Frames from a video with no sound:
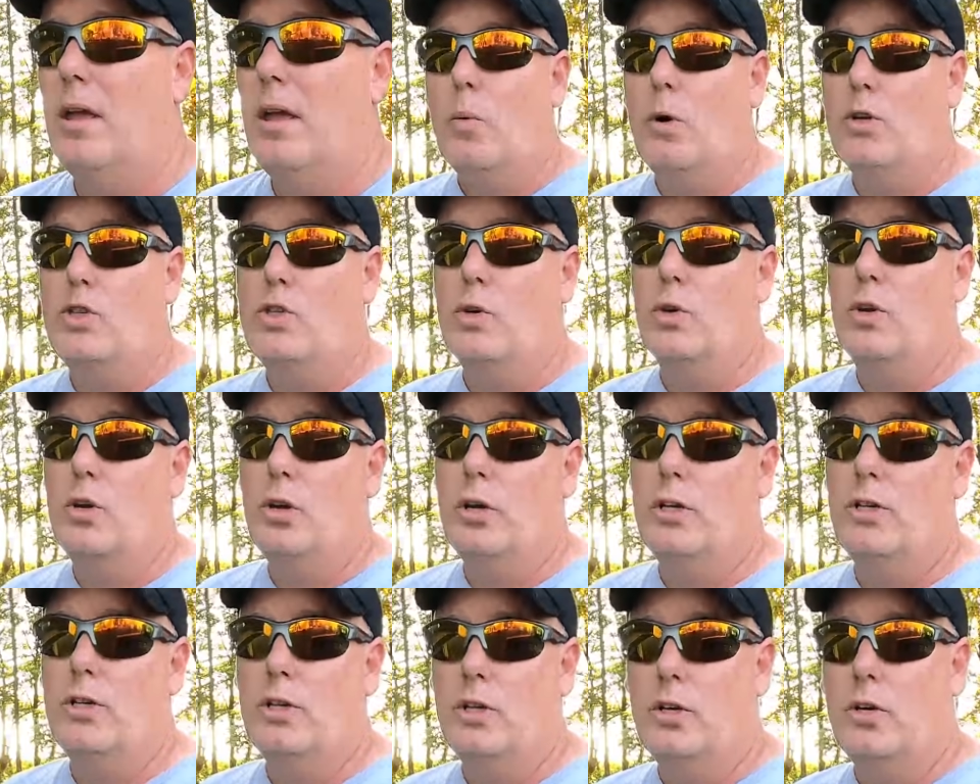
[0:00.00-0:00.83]
what you
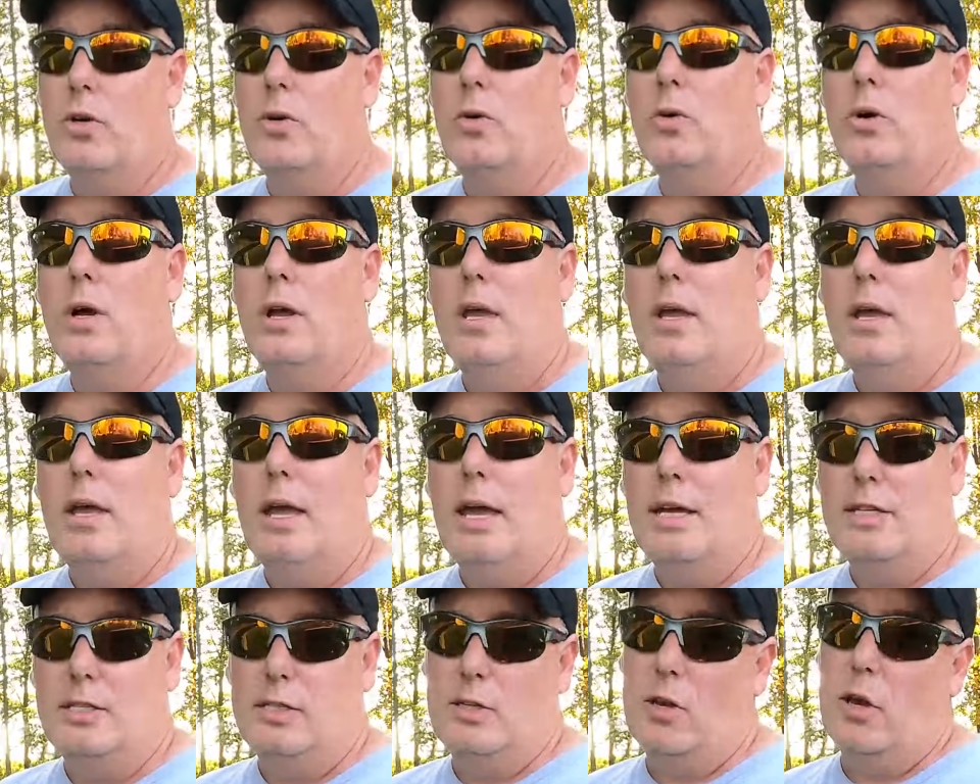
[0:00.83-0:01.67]
could do
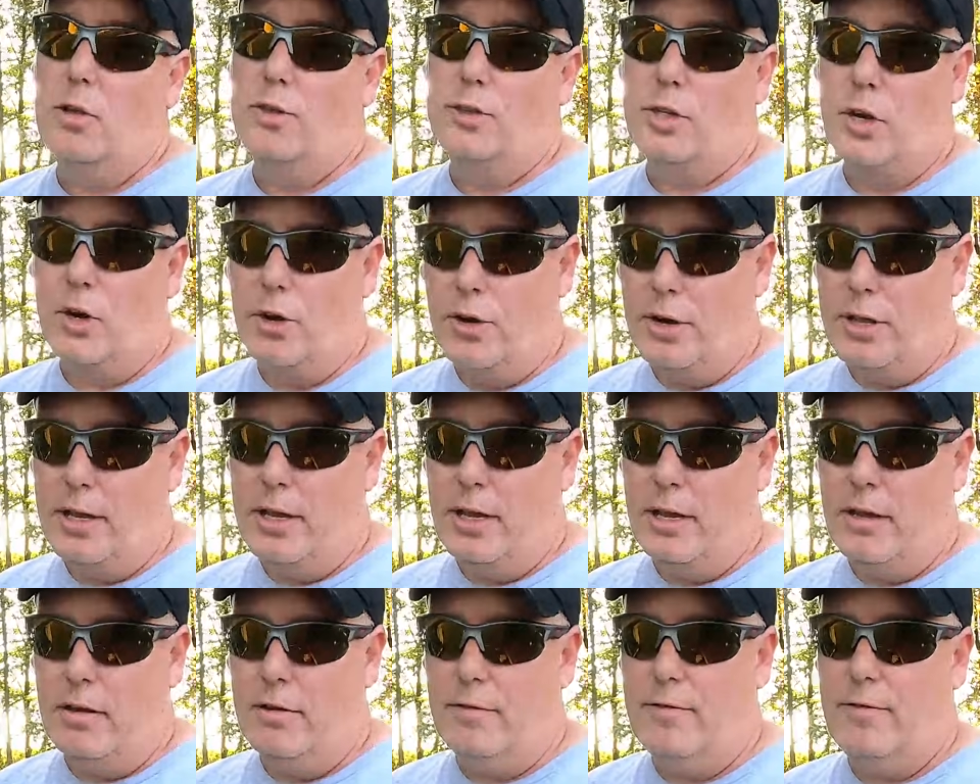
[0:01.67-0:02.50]
as an
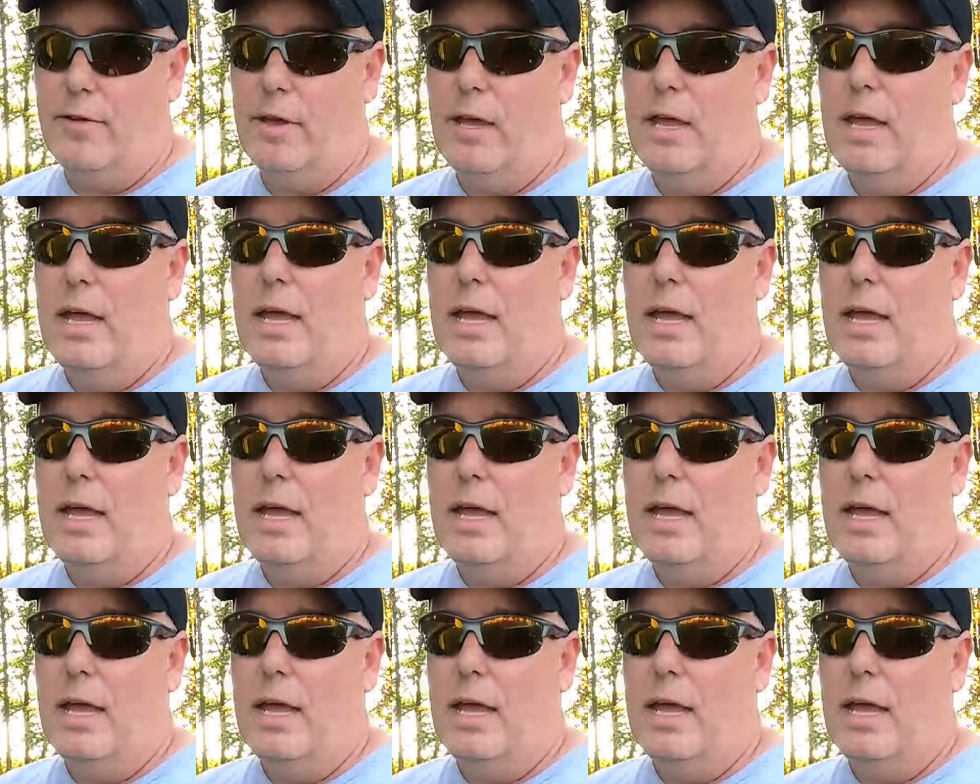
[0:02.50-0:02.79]
alternative